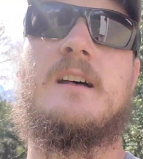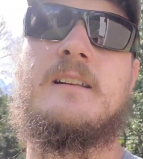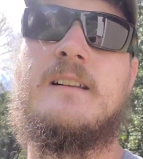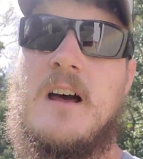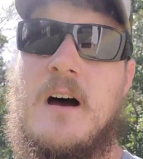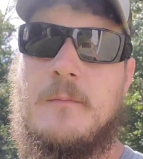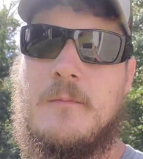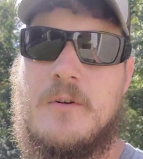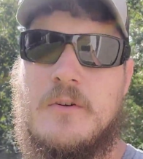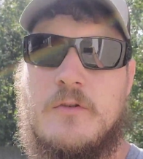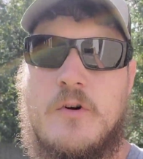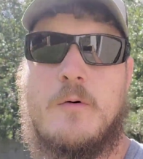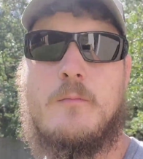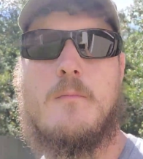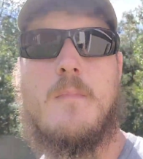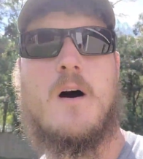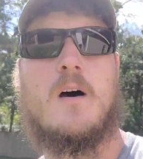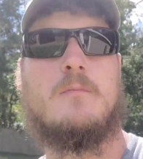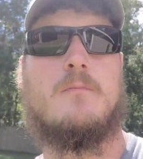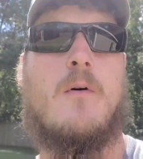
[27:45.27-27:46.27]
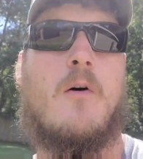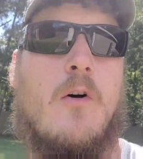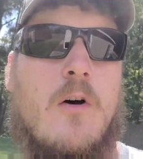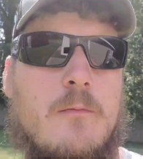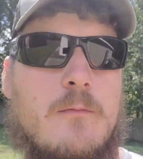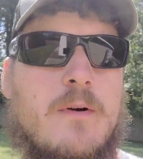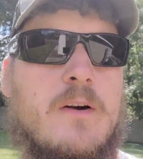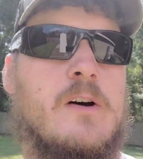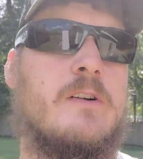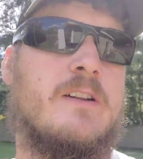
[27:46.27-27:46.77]
and now I'm gonna do a mud mower
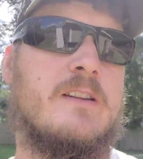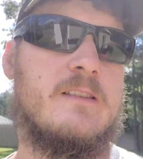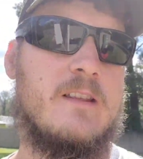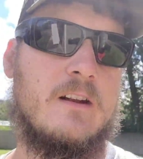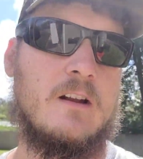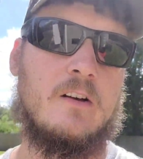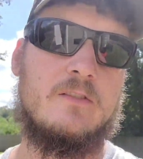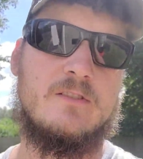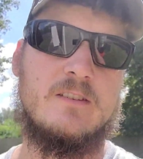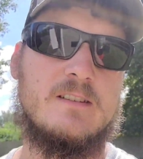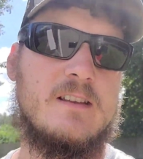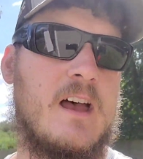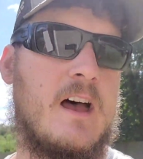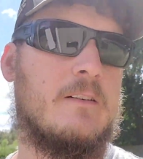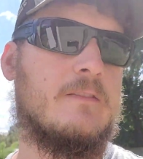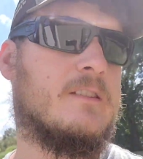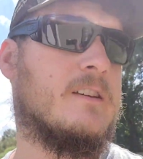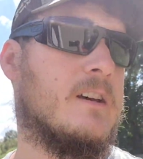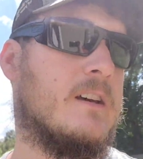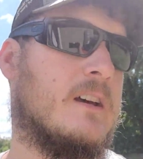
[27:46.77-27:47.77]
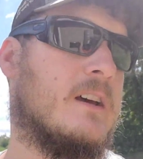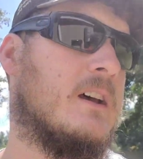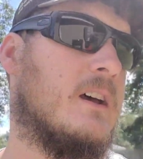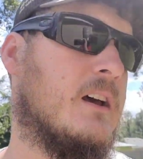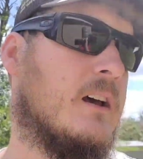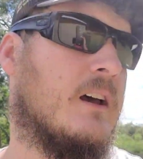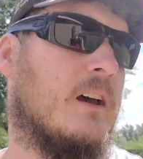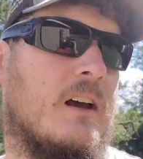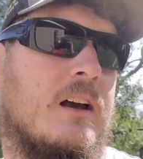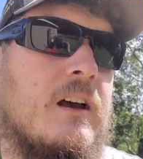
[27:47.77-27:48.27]
build, and then I'll just have
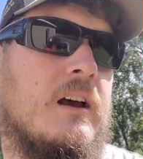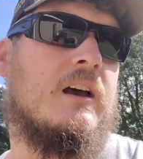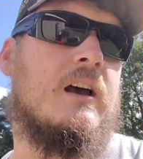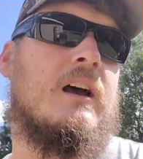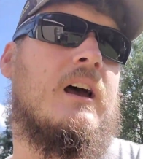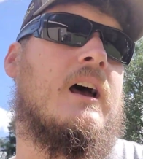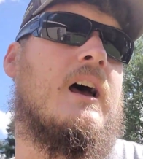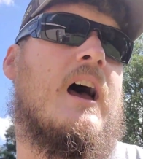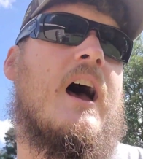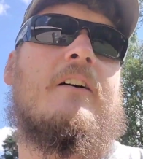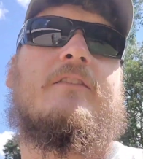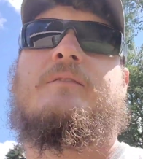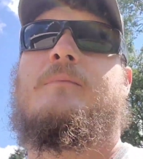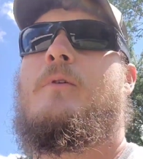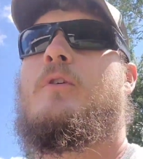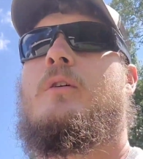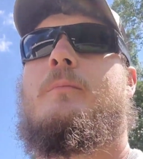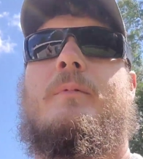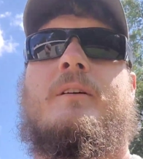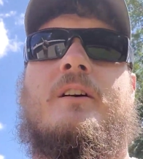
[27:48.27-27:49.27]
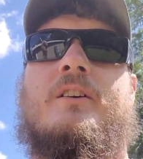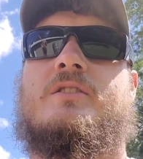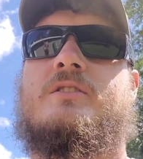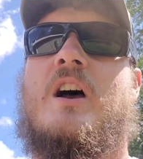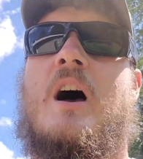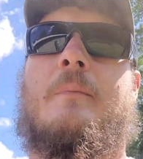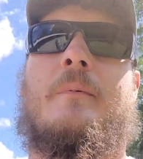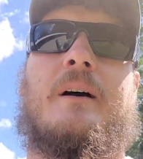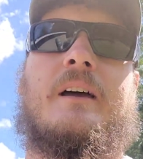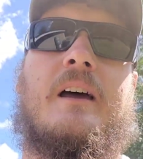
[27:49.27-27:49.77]
to build a bigger
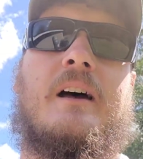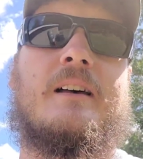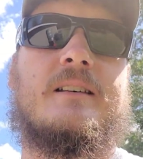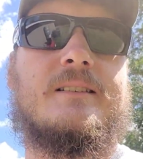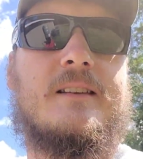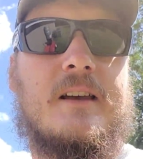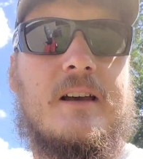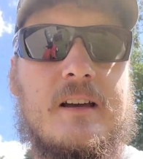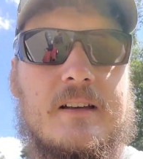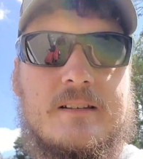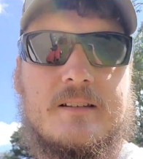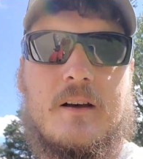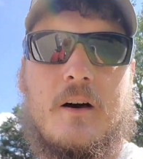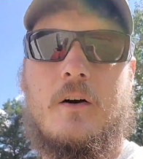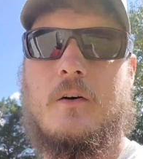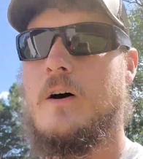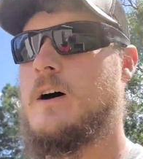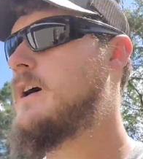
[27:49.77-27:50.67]
shop, I guess. So